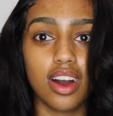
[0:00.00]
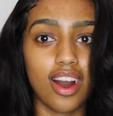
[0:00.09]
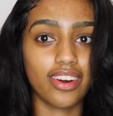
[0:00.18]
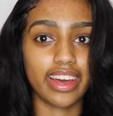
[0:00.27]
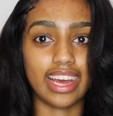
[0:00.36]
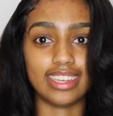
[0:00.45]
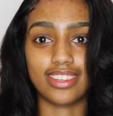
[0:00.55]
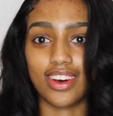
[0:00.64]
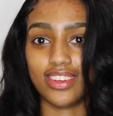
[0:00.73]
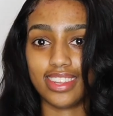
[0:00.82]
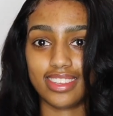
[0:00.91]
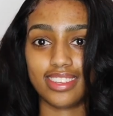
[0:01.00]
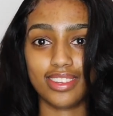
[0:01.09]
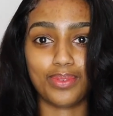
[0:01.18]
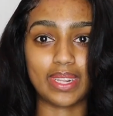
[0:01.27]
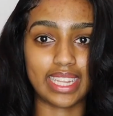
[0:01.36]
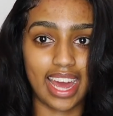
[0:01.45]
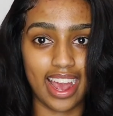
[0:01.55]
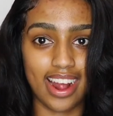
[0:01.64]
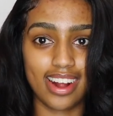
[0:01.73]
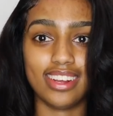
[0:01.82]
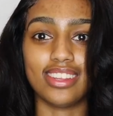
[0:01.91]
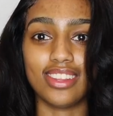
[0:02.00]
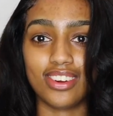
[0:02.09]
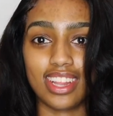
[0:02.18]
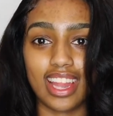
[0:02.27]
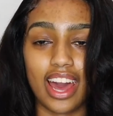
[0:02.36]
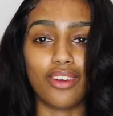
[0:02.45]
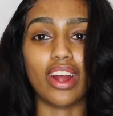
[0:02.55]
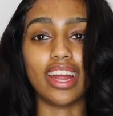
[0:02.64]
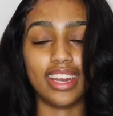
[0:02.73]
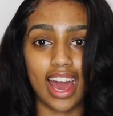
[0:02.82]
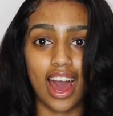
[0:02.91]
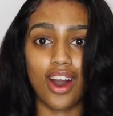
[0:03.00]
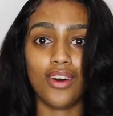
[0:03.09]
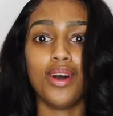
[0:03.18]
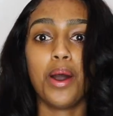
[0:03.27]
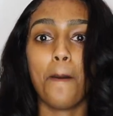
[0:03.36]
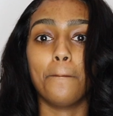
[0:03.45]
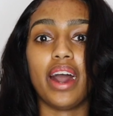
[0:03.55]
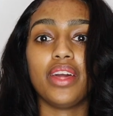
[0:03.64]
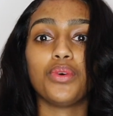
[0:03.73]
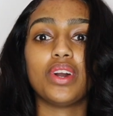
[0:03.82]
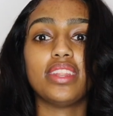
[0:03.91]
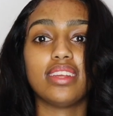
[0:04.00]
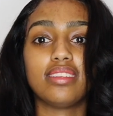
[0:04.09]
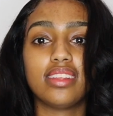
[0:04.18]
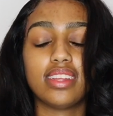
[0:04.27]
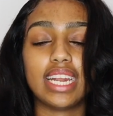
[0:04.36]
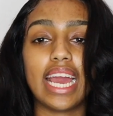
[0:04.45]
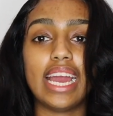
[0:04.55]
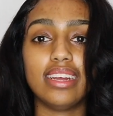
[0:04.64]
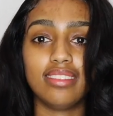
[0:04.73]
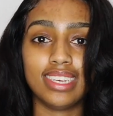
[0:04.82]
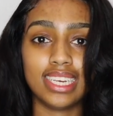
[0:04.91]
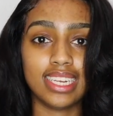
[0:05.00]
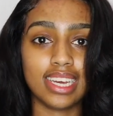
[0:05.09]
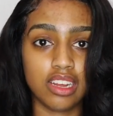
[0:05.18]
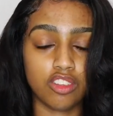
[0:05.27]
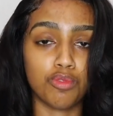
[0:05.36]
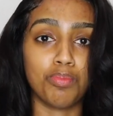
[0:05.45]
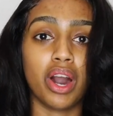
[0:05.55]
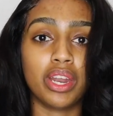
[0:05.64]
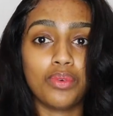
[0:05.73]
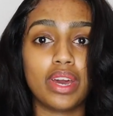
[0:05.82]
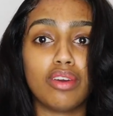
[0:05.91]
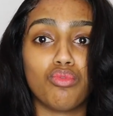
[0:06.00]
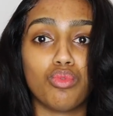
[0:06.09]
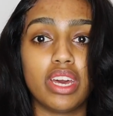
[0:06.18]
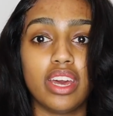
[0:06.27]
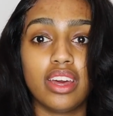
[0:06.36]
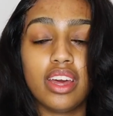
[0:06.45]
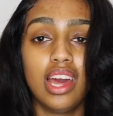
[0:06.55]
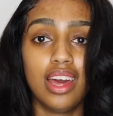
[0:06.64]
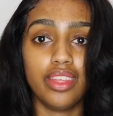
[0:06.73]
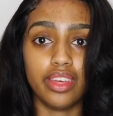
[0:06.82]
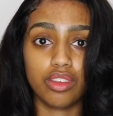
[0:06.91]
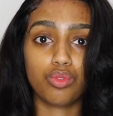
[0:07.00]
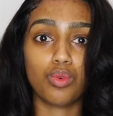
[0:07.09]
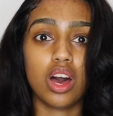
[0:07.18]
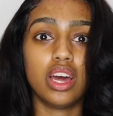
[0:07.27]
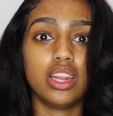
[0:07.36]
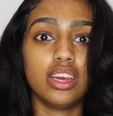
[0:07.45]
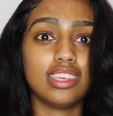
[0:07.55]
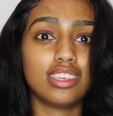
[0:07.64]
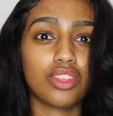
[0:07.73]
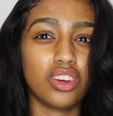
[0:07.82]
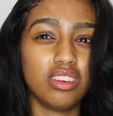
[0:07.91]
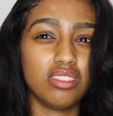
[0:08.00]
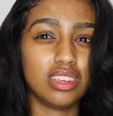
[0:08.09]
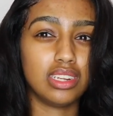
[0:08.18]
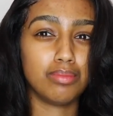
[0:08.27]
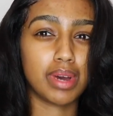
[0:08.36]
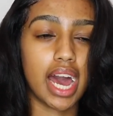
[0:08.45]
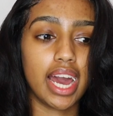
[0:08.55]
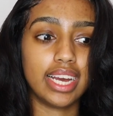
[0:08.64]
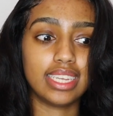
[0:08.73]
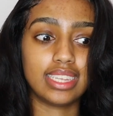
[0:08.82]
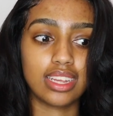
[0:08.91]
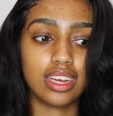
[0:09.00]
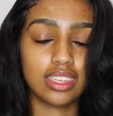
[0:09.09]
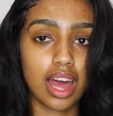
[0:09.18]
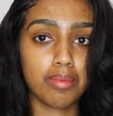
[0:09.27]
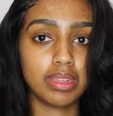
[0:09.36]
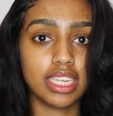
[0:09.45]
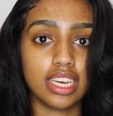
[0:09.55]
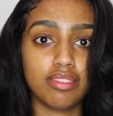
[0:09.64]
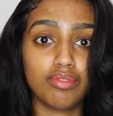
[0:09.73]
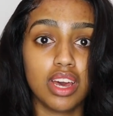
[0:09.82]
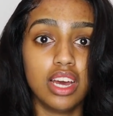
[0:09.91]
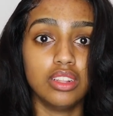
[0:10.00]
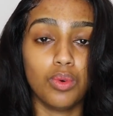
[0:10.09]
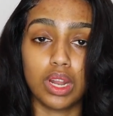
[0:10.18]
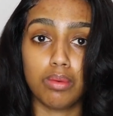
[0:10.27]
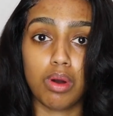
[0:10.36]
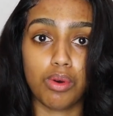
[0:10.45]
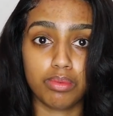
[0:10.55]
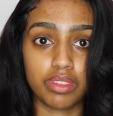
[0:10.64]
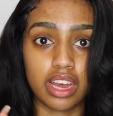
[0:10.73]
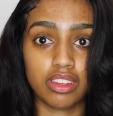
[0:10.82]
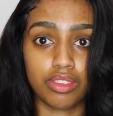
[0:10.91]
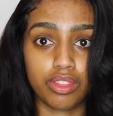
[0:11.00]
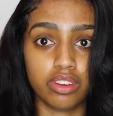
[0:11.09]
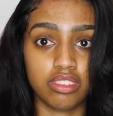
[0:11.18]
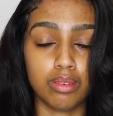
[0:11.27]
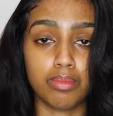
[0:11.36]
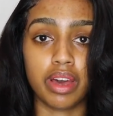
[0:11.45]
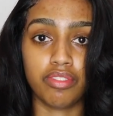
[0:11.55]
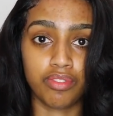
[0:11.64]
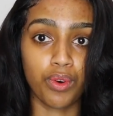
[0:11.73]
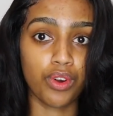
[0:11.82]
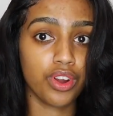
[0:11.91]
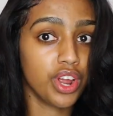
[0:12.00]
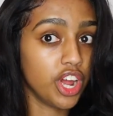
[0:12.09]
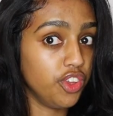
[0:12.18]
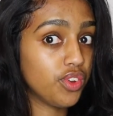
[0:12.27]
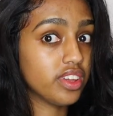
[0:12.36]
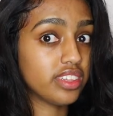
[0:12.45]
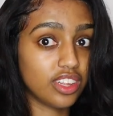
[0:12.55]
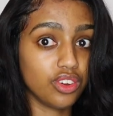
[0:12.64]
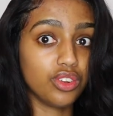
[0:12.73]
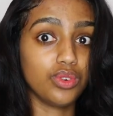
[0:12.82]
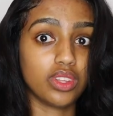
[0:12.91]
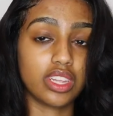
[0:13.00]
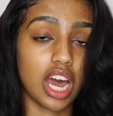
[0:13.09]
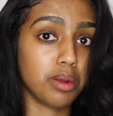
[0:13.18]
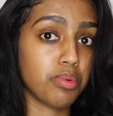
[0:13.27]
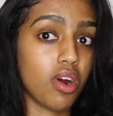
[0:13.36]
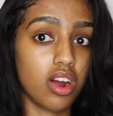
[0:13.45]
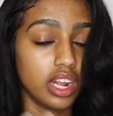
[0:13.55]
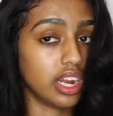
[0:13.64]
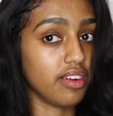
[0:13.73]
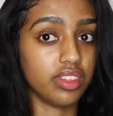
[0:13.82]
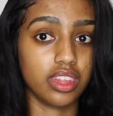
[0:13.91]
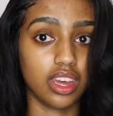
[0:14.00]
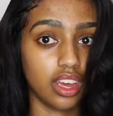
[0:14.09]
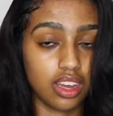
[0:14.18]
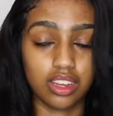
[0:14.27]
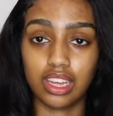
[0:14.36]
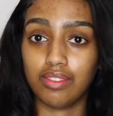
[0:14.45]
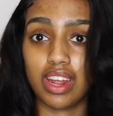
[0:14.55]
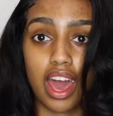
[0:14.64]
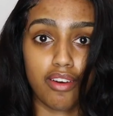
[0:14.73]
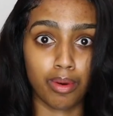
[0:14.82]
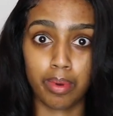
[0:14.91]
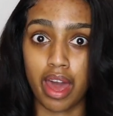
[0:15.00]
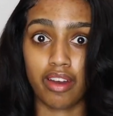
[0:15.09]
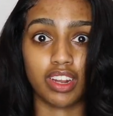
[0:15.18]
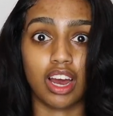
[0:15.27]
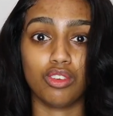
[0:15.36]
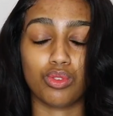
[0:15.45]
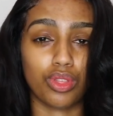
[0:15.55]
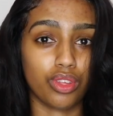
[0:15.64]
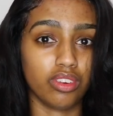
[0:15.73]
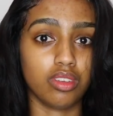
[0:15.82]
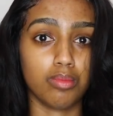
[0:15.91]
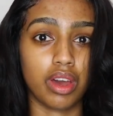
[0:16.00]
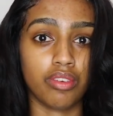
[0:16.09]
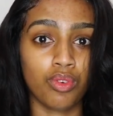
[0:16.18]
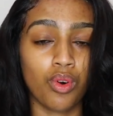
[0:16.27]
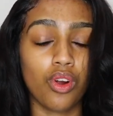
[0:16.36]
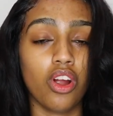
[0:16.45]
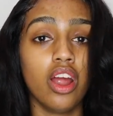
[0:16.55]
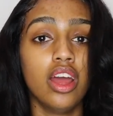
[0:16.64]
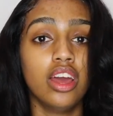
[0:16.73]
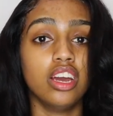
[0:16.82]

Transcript: Okay, so this is what the hair is looking like right now. By the way, this is an 18 inch body wave wig. This one is 13 by 6, I believe. The one on my website is 13 by 4. You can still do a side part and everything, even half up, half downs with 13 by 4.